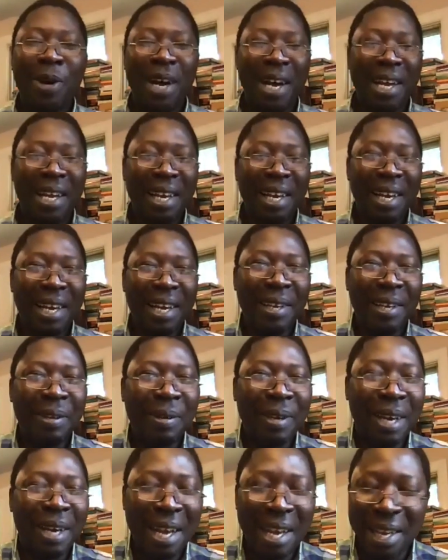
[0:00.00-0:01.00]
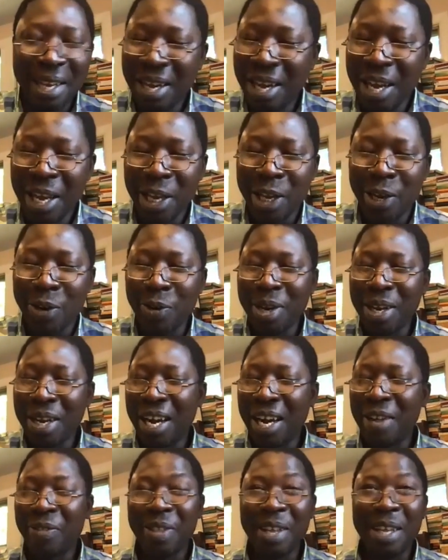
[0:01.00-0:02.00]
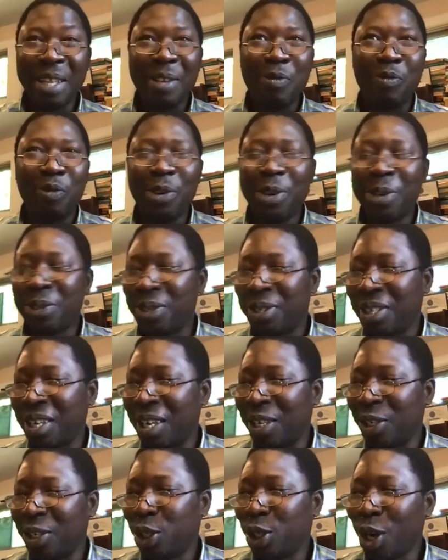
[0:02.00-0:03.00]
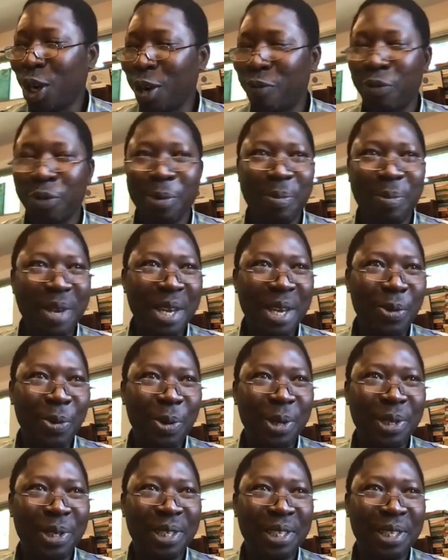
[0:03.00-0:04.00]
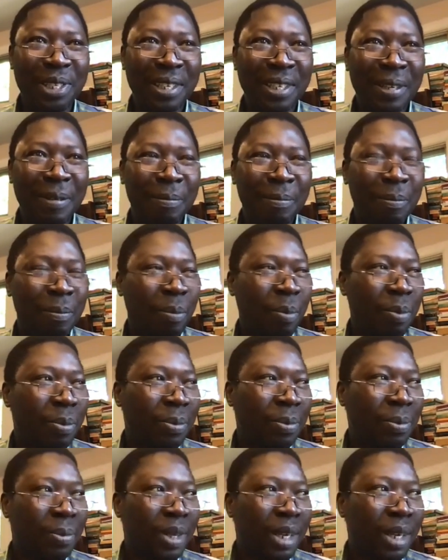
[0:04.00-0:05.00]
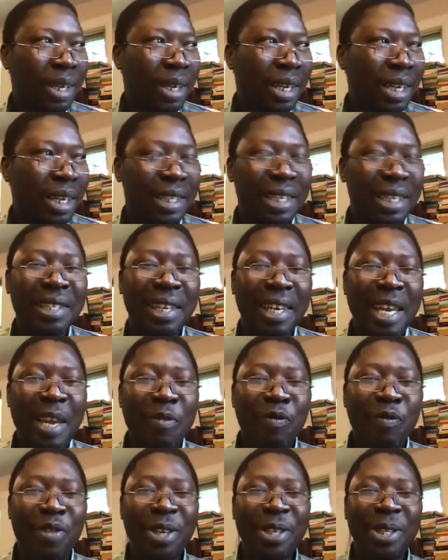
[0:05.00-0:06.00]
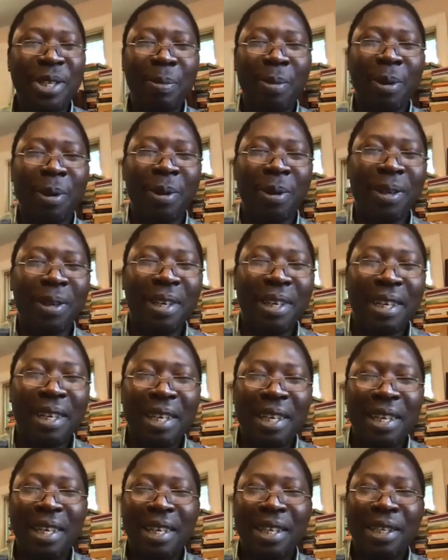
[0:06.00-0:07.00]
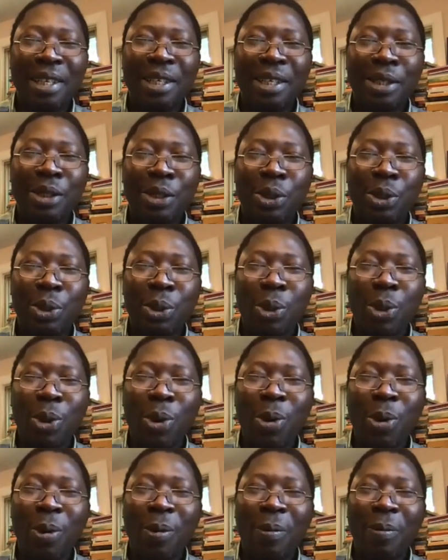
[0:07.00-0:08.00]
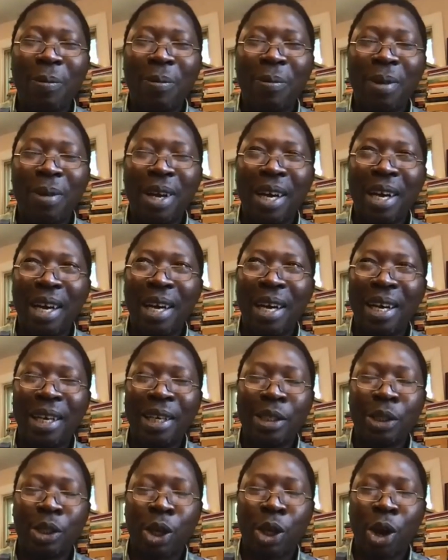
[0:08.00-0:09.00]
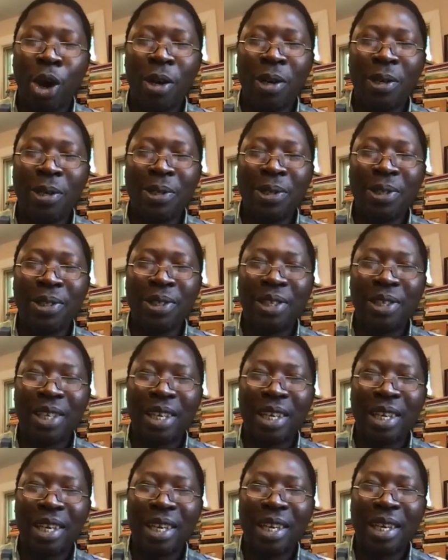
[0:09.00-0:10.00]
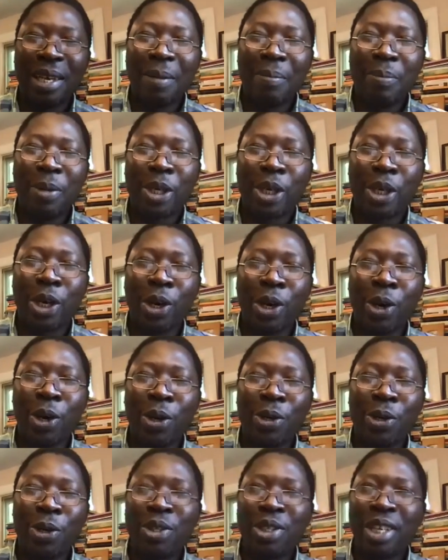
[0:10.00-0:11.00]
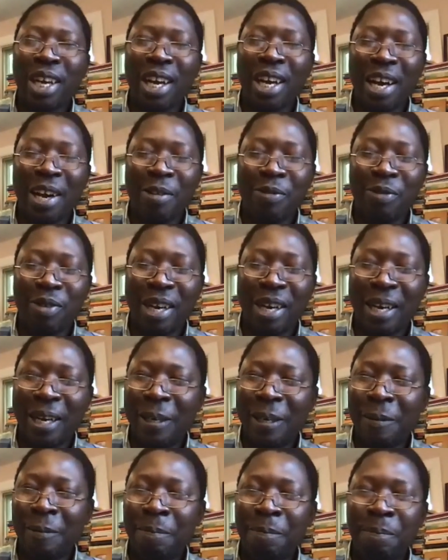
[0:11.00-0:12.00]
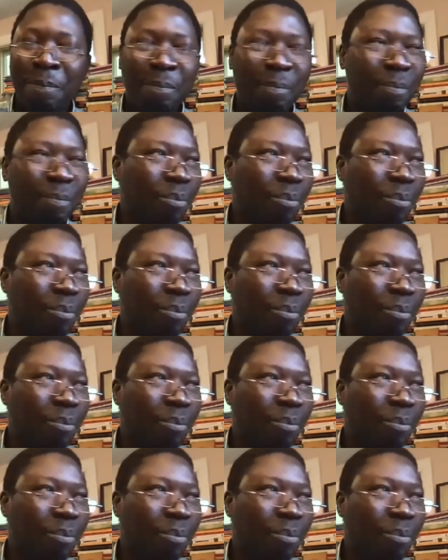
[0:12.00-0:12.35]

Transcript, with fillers: I, I i i agree i think the first uh, shock for me was these are invisible to uh, scholars because of um,